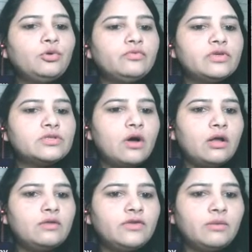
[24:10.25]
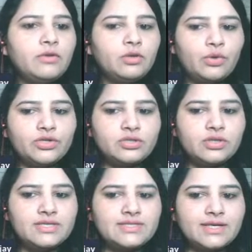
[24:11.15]
do we solve double question
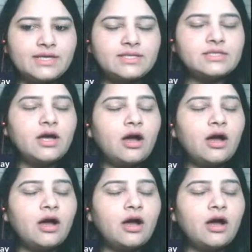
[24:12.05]
essays?